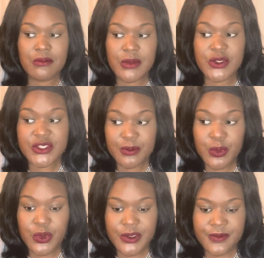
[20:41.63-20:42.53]
Most
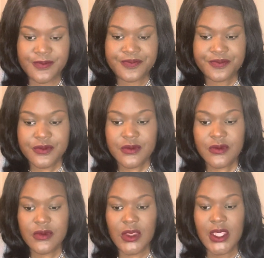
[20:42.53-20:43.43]
important.
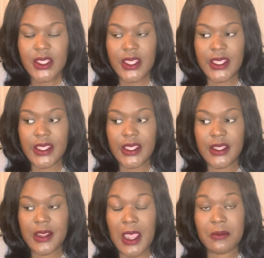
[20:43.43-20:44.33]

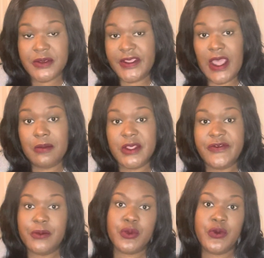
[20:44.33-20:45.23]
And I'm
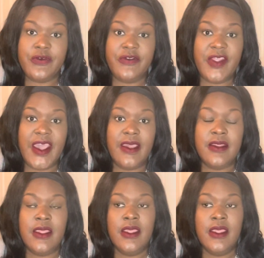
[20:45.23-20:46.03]
living proof of that.